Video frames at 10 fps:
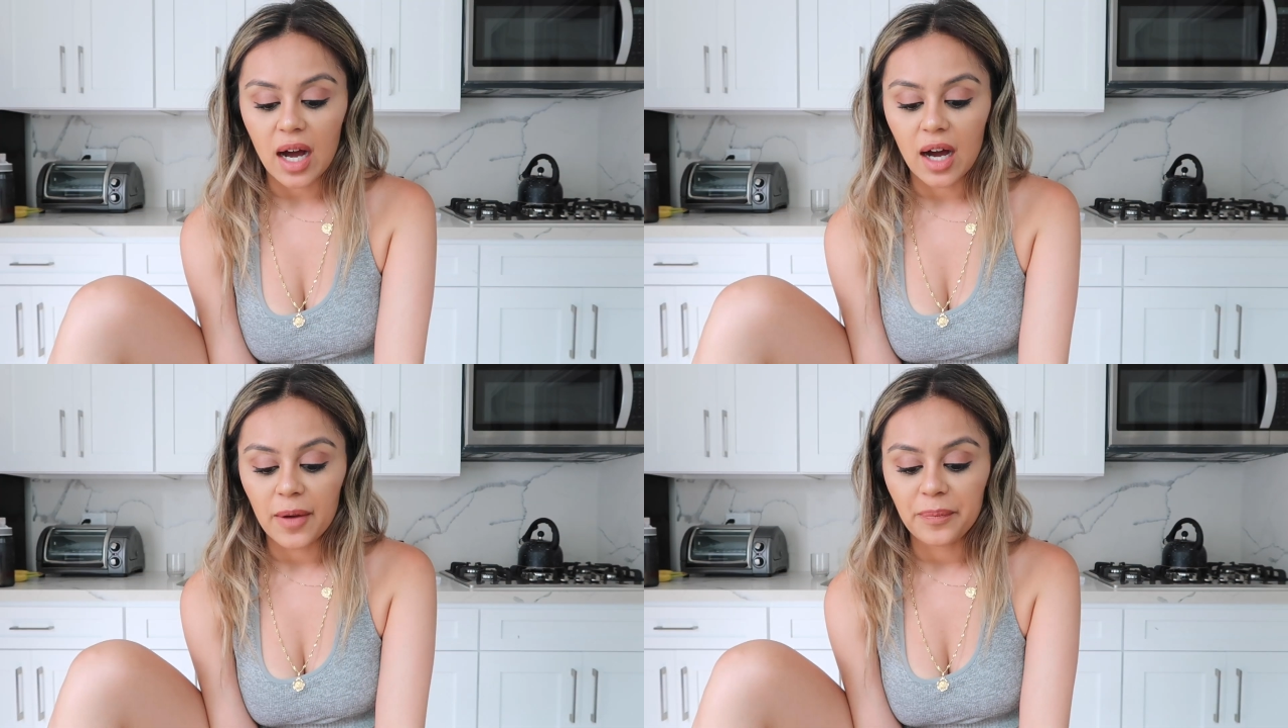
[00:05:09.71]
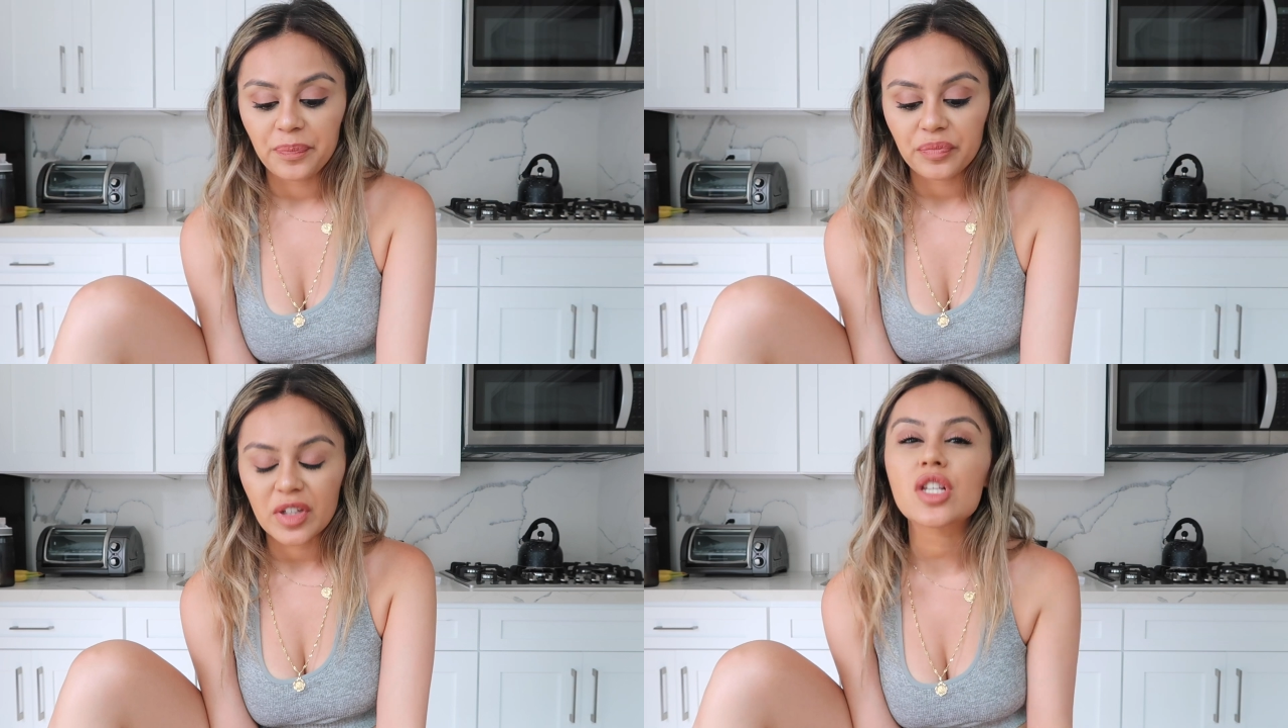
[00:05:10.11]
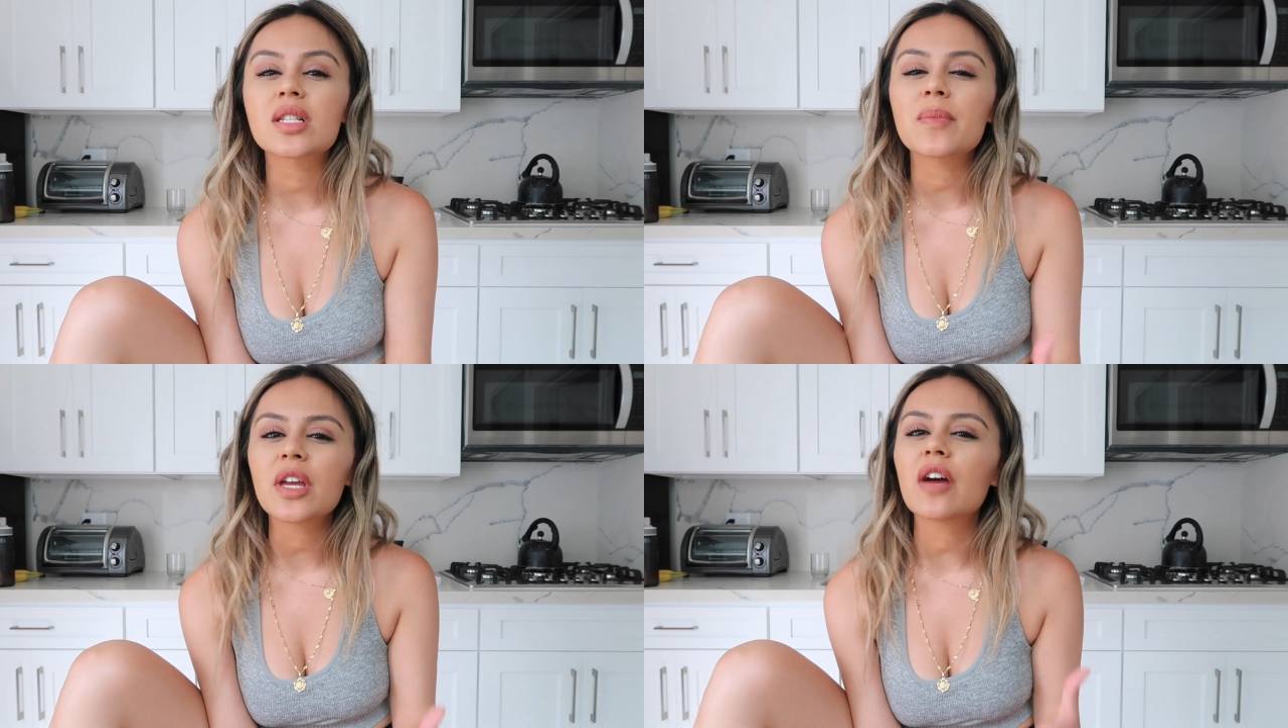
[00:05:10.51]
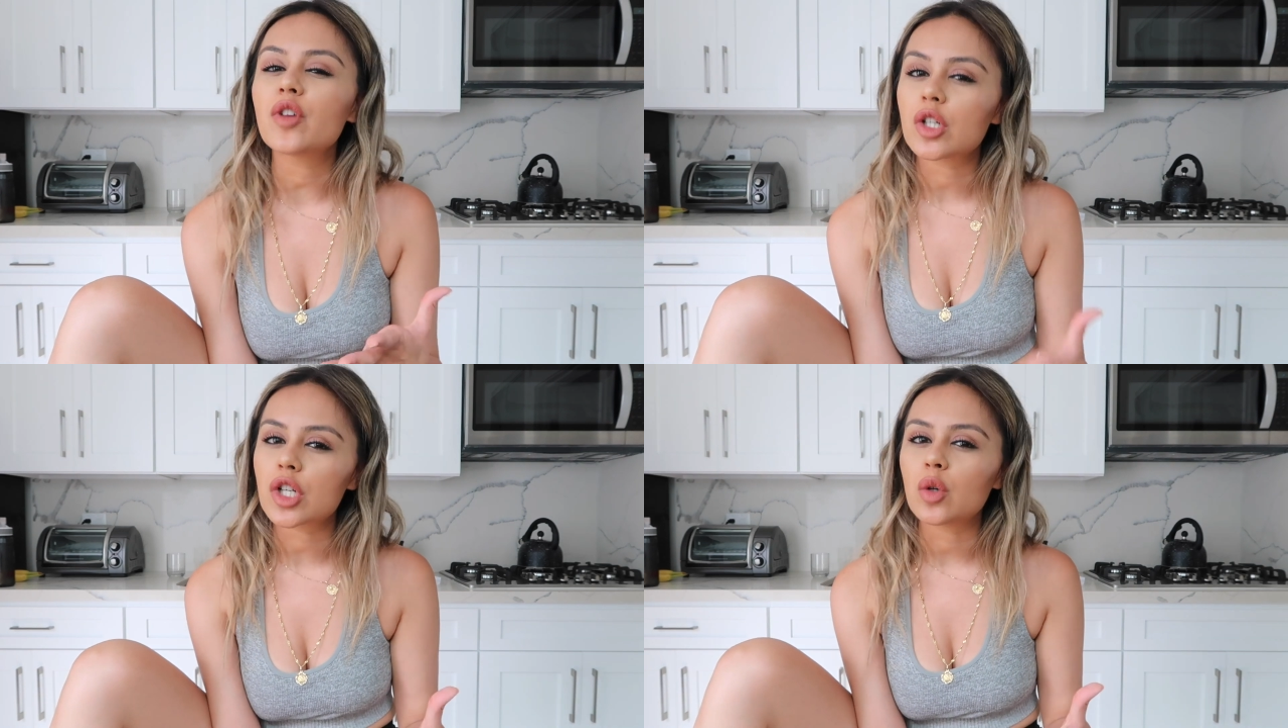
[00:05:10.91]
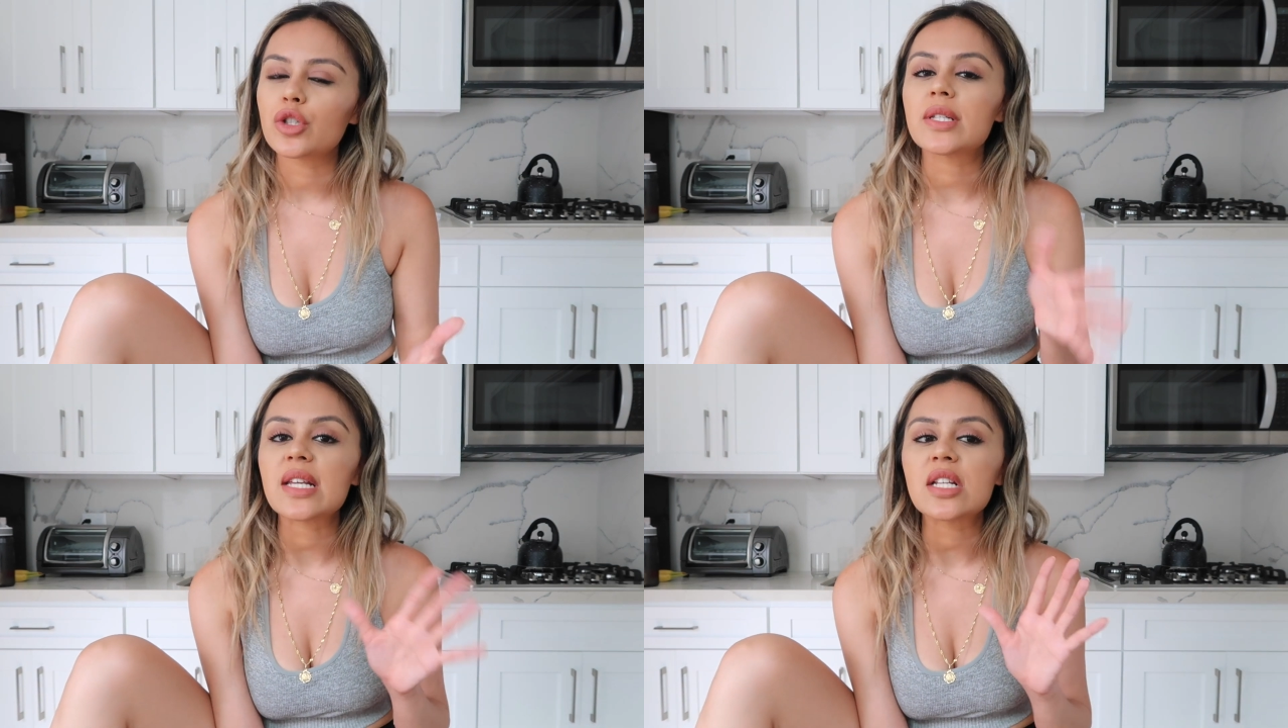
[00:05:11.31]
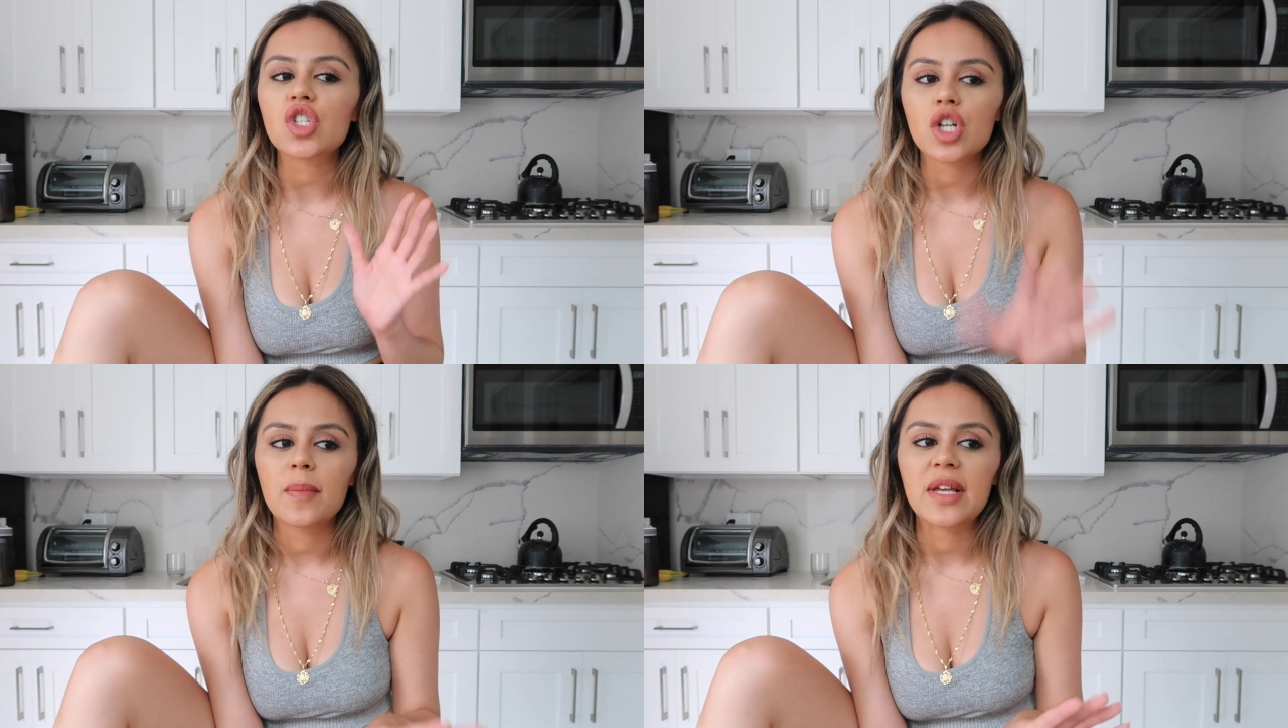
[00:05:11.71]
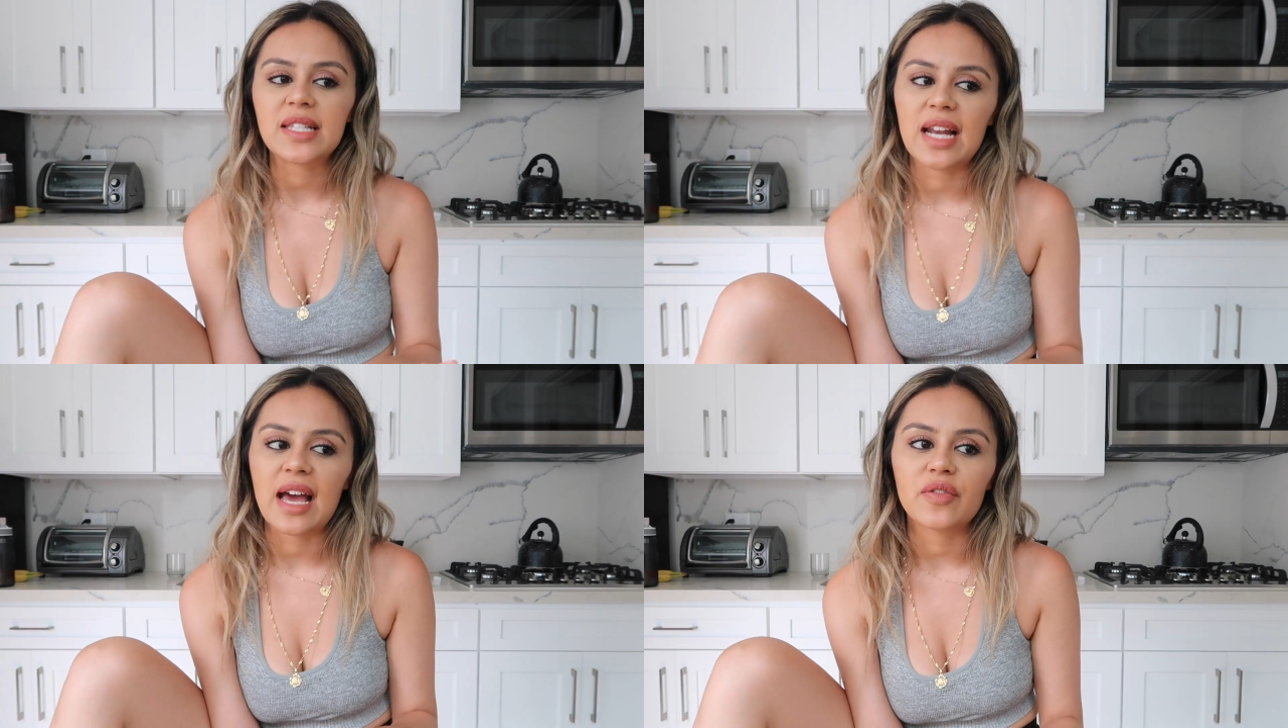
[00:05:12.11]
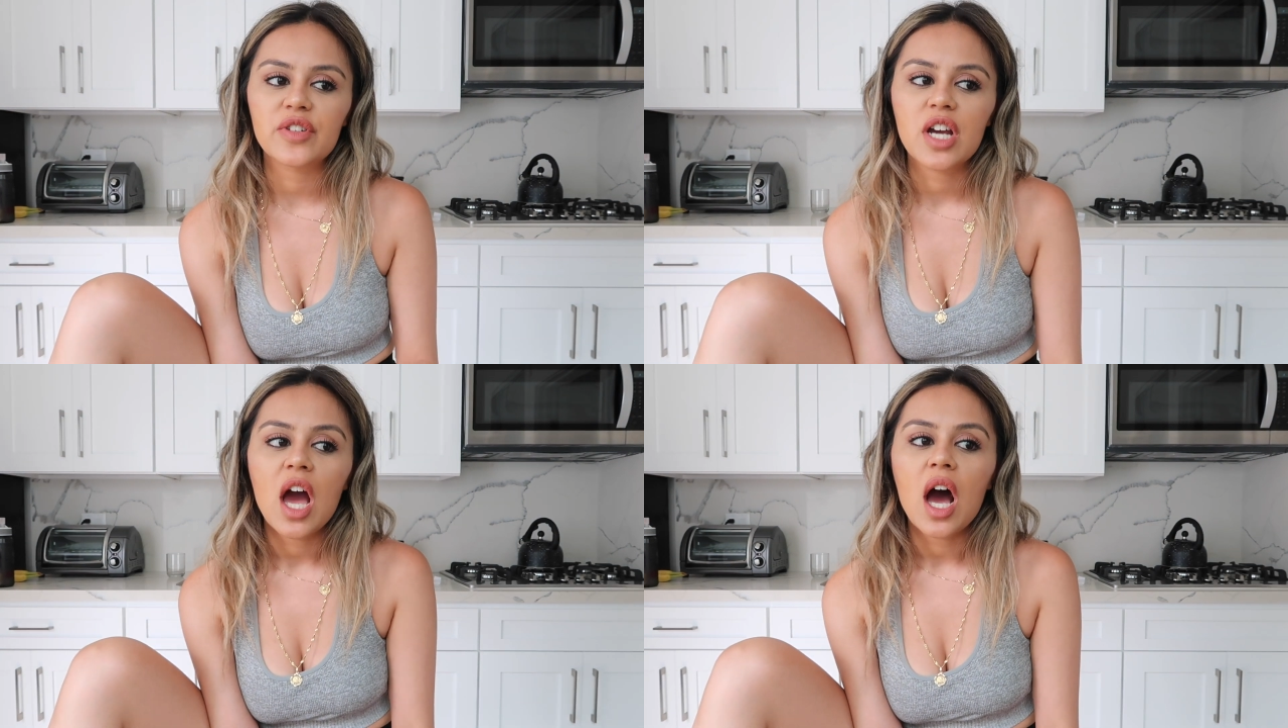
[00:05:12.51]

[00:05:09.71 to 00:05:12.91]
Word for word: um, so something I've not told you since Tom has left,